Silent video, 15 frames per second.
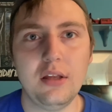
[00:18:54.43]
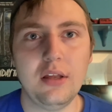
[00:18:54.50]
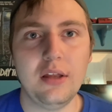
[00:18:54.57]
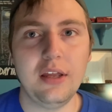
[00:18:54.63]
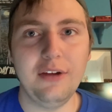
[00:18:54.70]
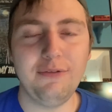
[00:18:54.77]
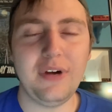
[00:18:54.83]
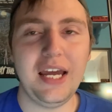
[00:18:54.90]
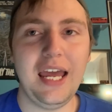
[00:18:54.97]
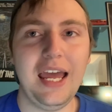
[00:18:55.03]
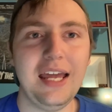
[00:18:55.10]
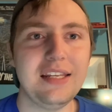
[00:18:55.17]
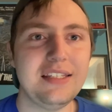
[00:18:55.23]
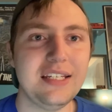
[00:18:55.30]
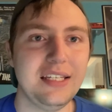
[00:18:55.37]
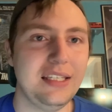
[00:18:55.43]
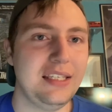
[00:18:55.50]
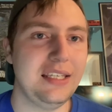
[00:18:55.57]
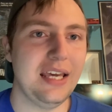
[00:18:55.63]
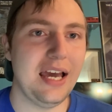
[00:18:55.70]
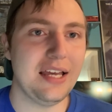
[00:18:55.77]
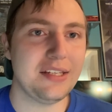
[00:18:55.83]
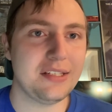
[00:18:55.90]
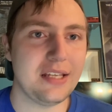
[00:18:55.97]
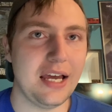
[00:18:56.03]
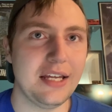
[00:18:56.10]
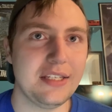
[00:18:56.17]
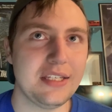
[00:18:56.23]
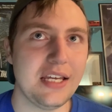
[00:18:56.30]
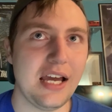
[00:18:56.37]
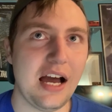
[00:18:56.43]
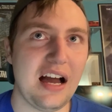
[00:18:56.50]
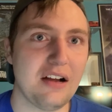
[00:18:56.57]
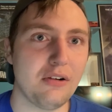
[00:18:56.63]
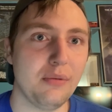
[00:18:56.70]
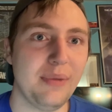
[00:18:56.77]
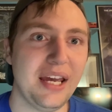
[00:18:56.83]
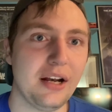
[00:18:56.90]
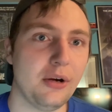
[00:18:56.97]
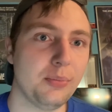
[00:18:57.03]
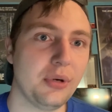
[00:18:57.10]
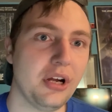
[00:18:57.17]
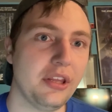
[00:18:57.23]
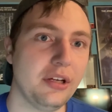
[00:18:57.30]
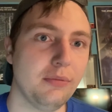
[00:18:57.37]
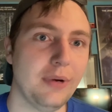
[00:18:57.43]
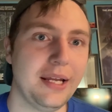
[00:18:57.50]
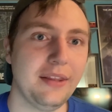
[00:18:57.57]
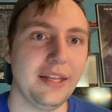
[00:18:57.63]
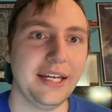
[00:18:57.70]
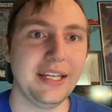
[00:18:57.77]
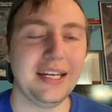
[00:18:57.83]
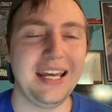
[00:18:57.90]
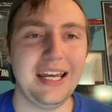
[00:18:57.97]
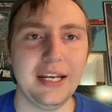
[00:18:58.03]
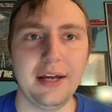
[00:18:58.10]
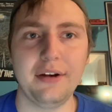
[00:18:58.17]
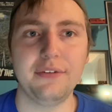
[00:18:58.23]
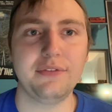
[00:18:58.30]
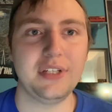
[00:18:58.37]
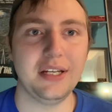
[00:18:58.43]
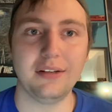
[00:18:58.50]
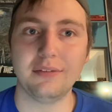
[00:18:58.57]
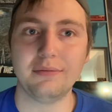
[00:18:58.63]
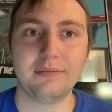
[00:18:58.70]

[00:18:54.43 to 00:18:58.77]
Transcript: If I had to guess, I'd say Aquaman I'll probably rate like an 8 out of 10.